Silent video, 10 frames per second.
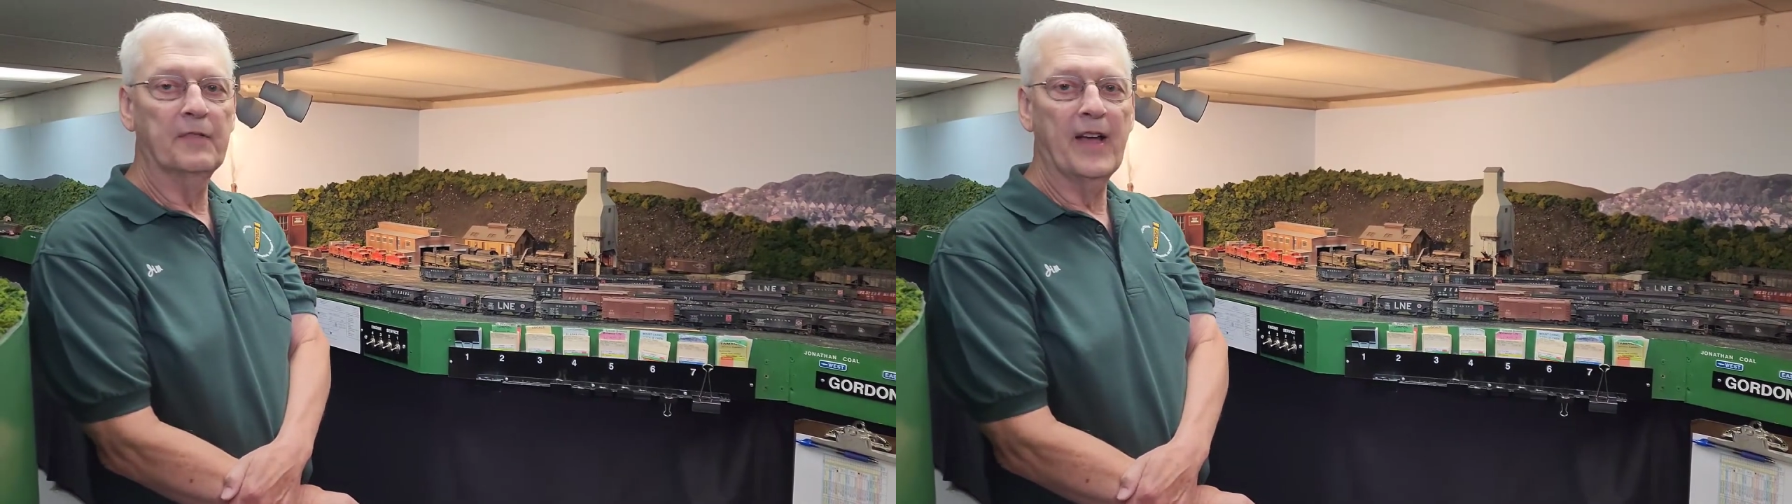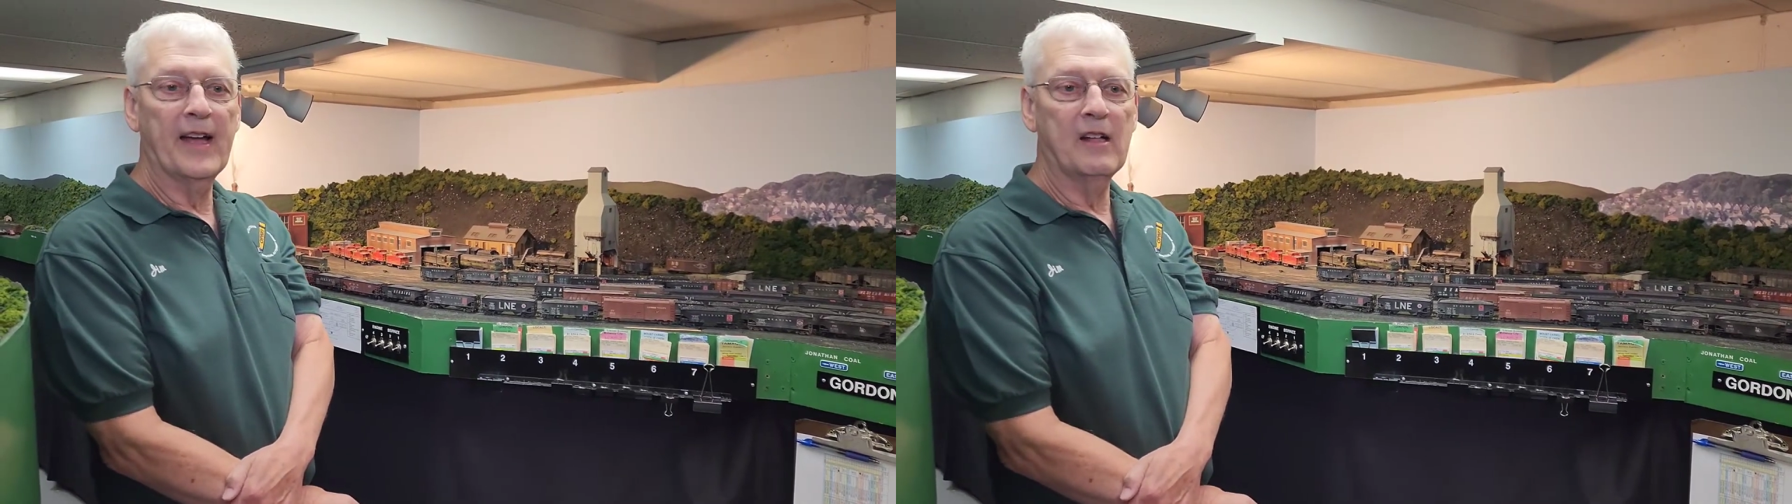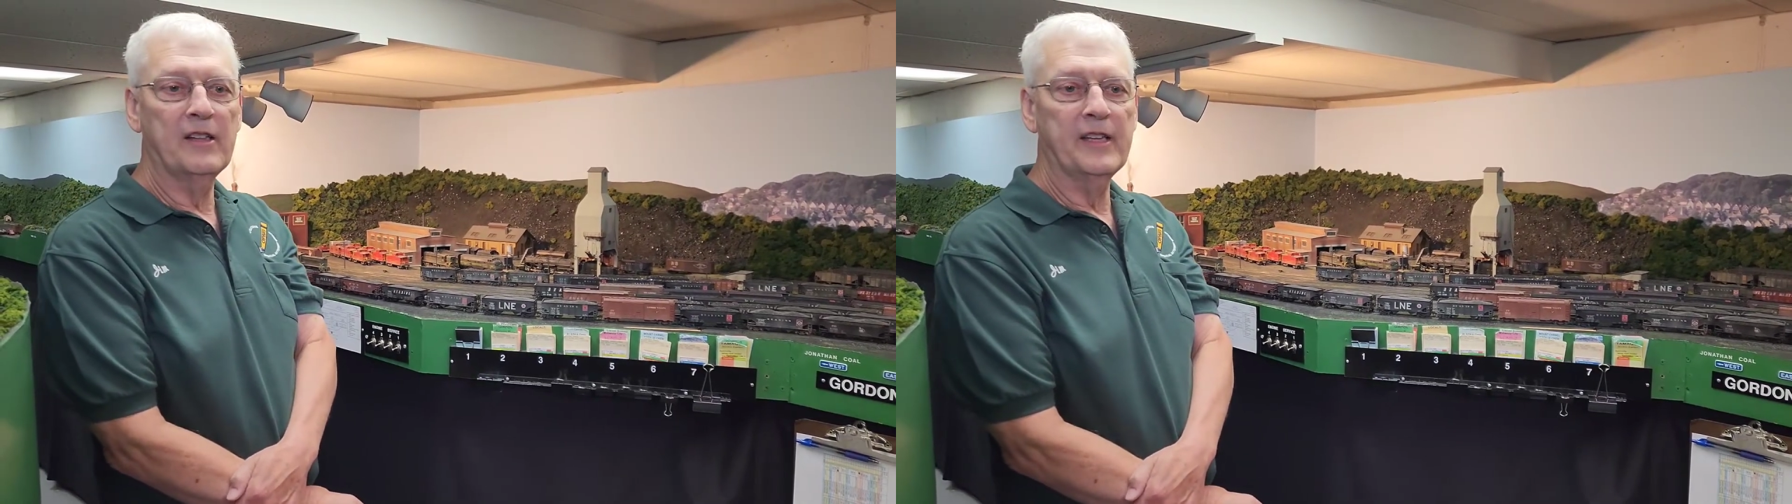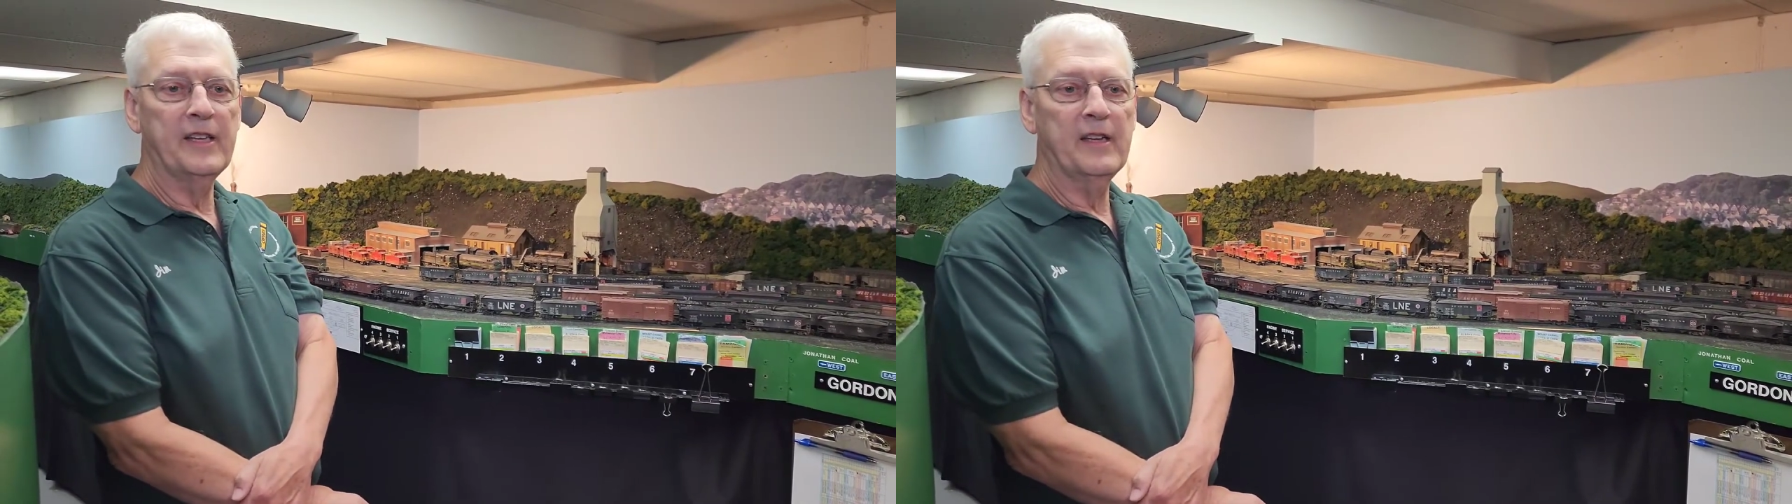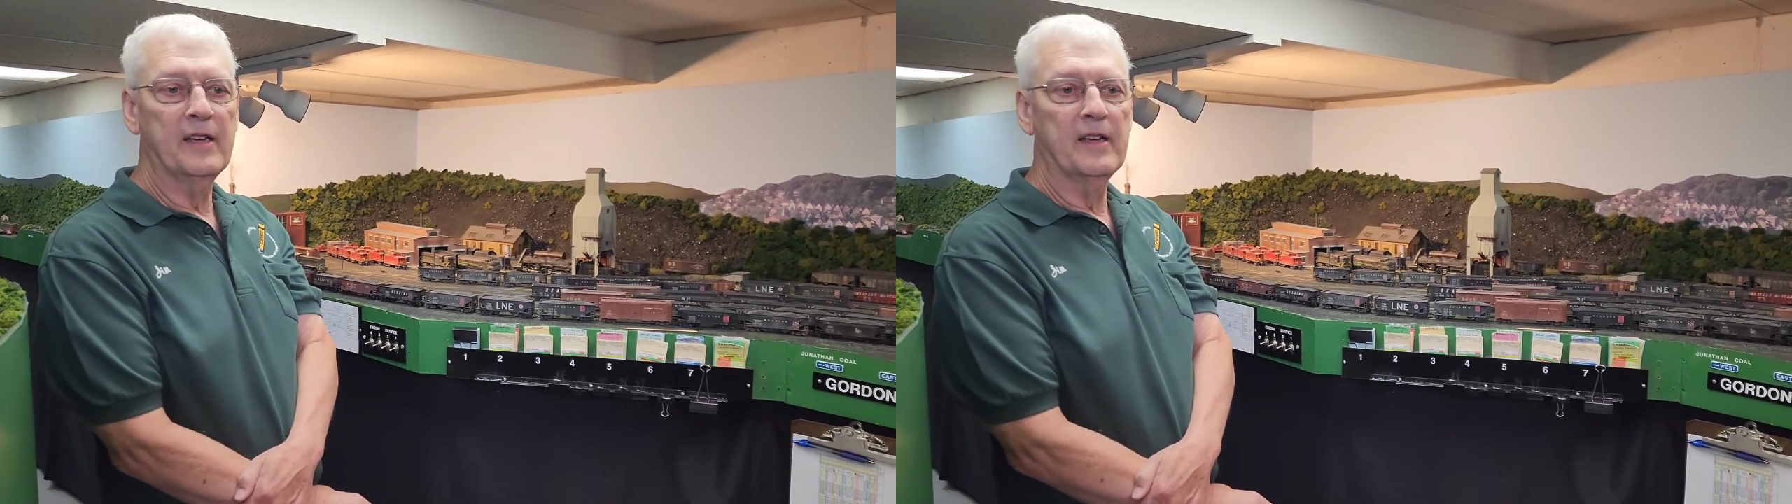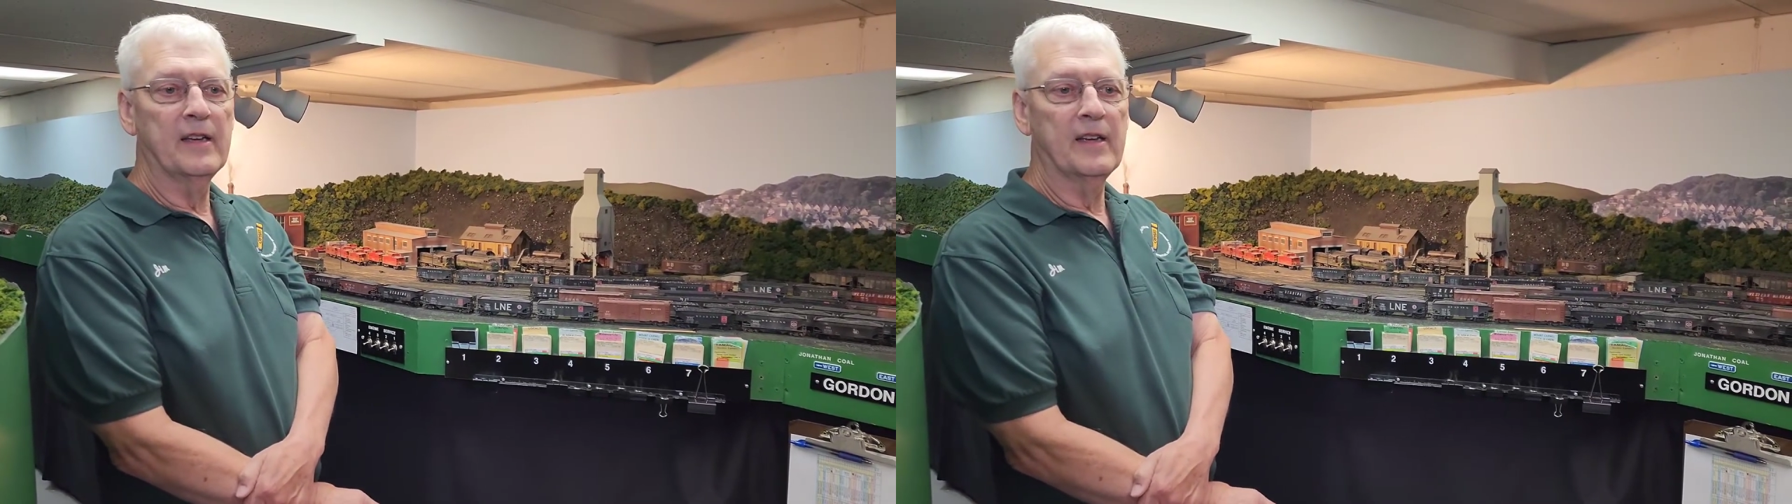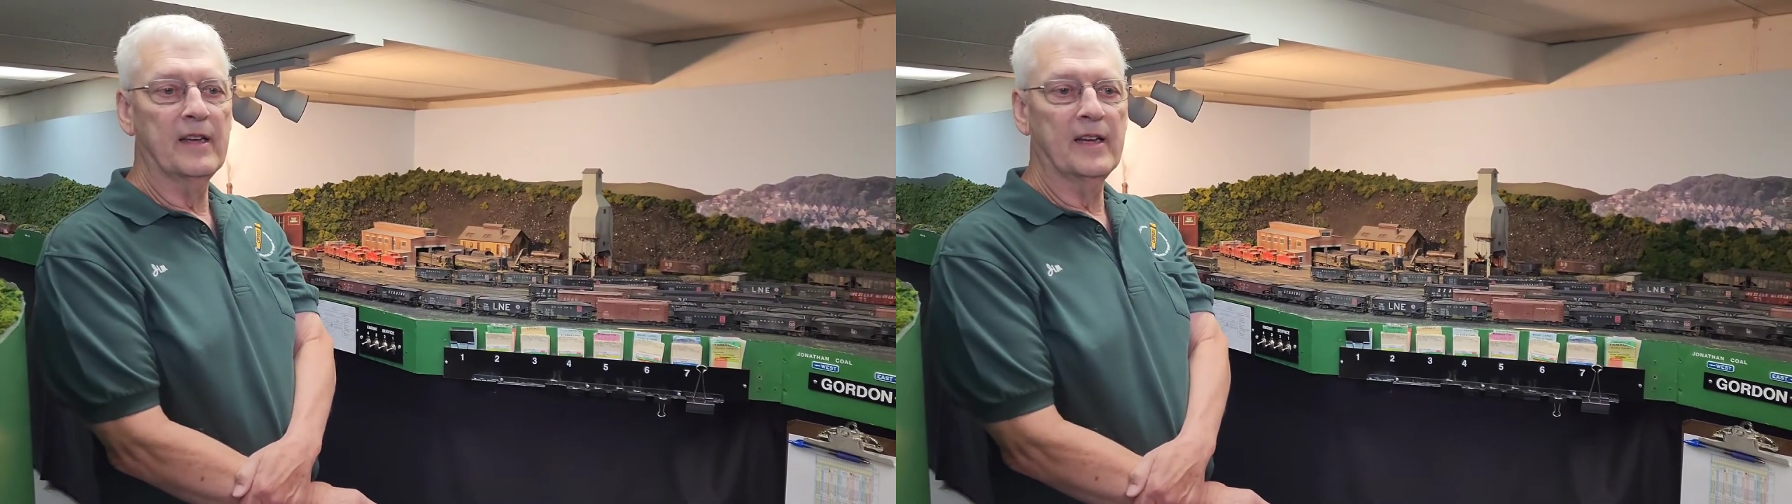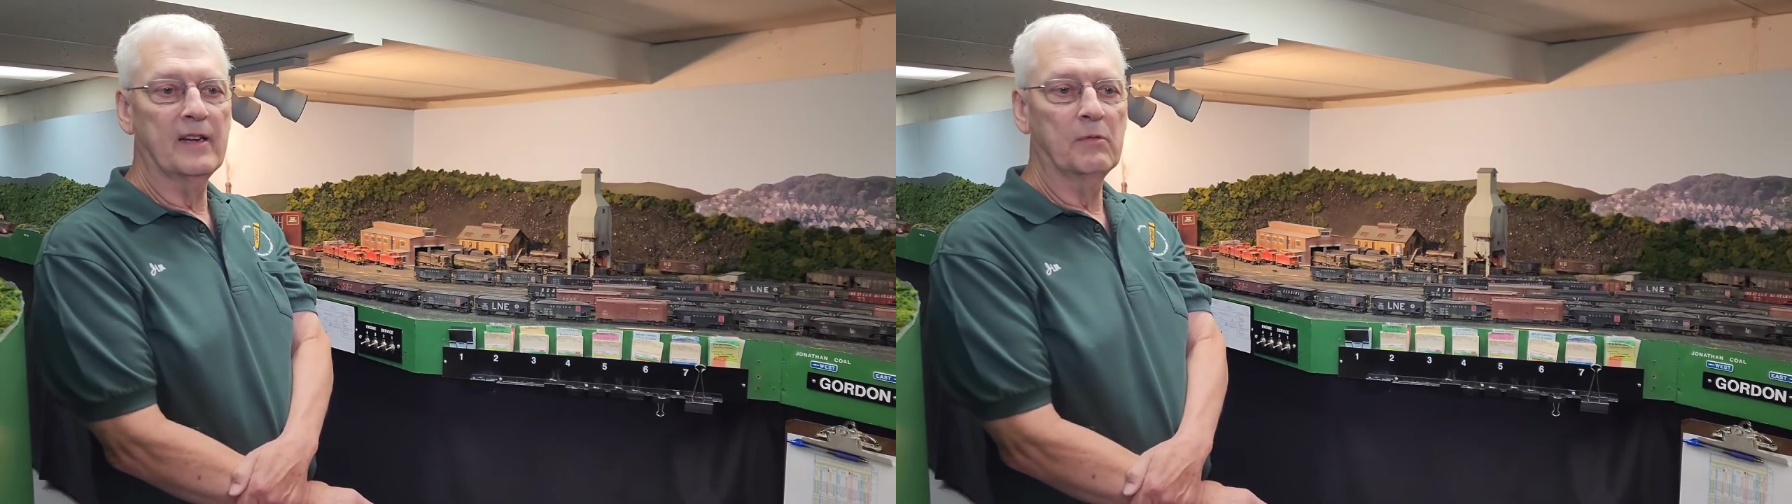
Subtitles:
valley, and